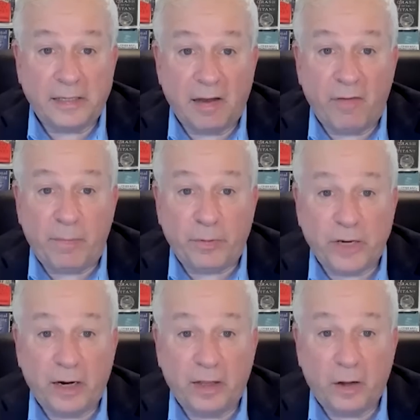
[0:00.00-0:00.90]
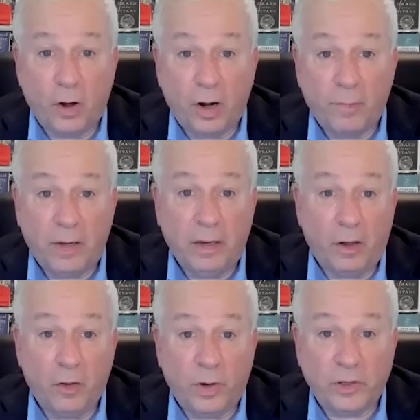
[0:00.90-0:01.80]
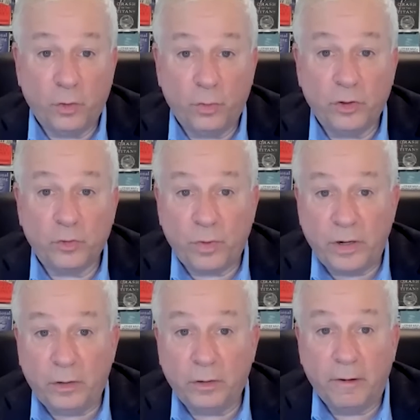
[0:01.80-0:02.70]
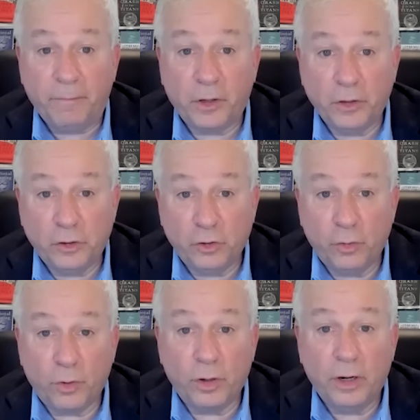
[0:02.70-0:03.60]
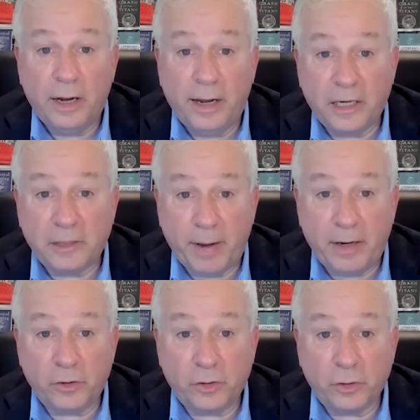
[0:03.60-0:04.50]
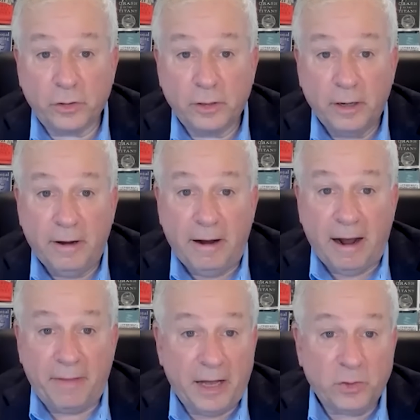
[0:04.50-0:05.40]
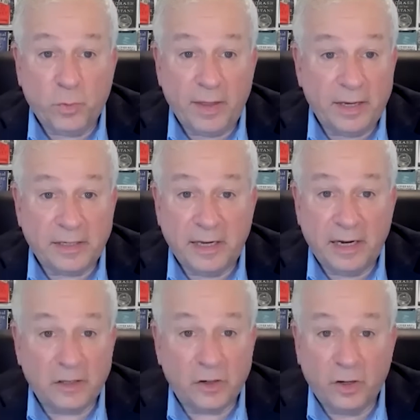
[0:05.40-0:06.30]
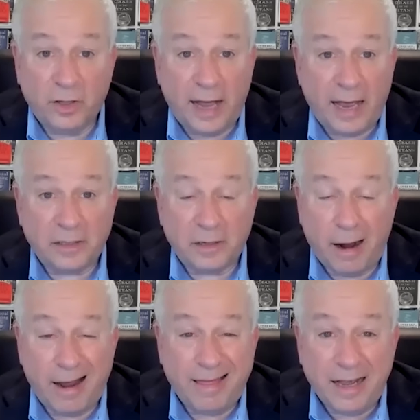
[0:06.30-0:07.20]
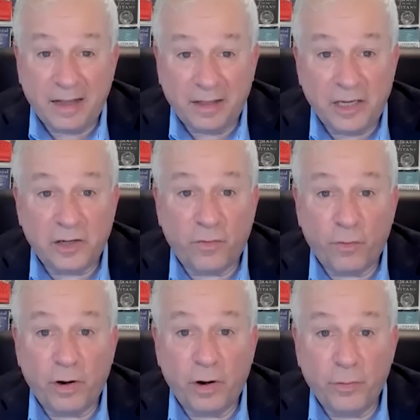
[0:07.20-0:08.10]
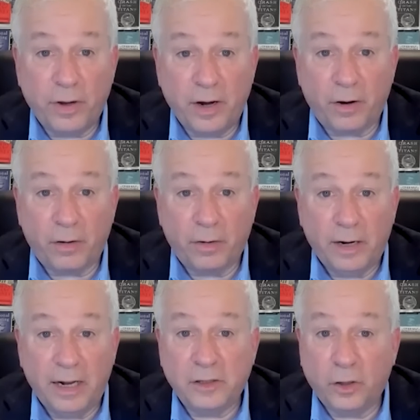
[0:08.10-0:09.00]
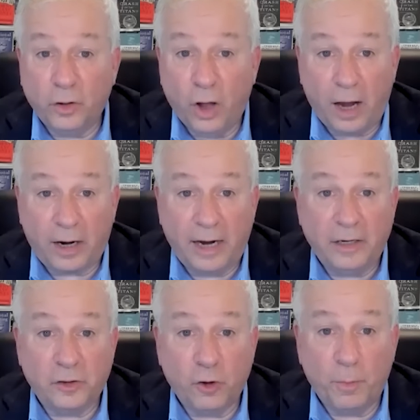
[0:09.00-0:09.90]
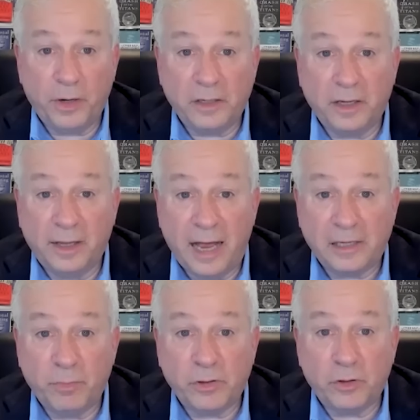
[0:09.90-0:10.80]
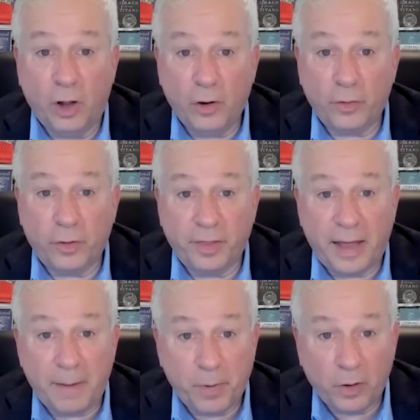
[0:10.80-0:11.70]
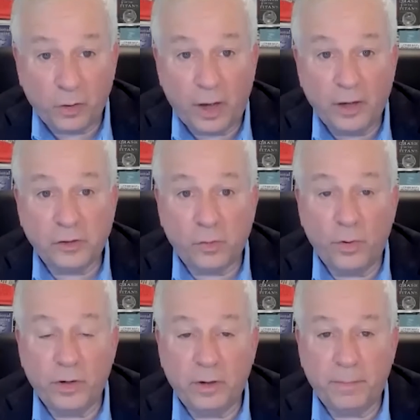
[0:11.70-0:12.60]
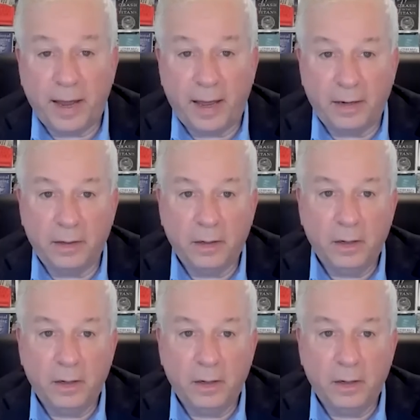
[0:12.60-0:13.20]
70% of the economy, otherwise known as real consumer expenditures. And that's why this thing is going to last, I think, at least for another year. It's a lock. I just hope it doesn't last much longer than that, but a lot is going to depend